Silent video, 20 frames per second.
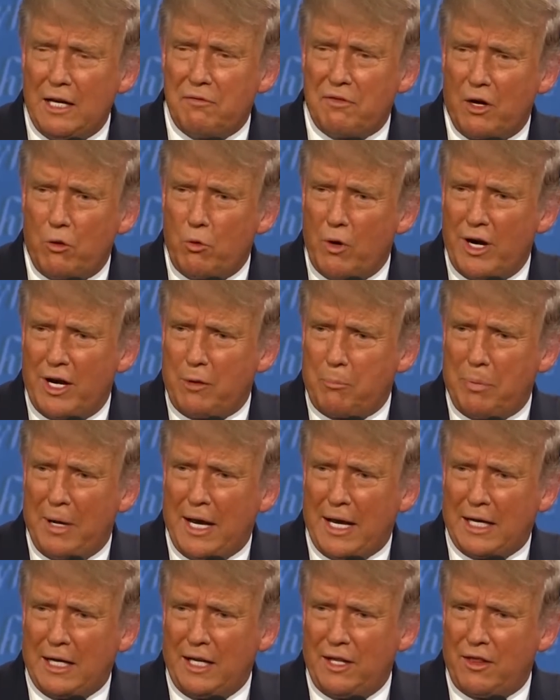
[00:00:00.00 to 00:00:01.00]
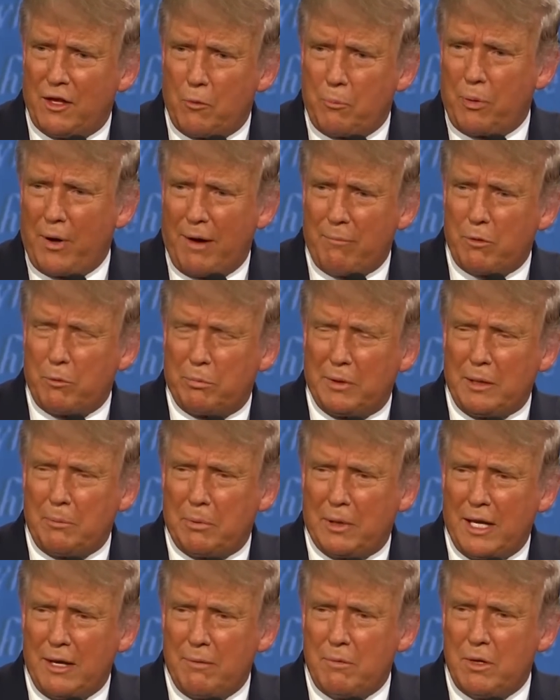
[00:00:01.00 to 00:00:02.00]
If I run it badly, they'll probably
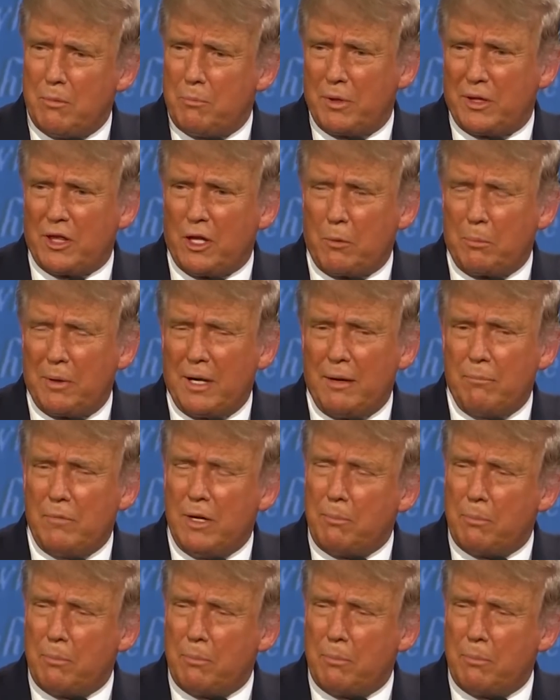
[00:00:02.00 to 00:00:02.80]
blame him, but they'll blame me.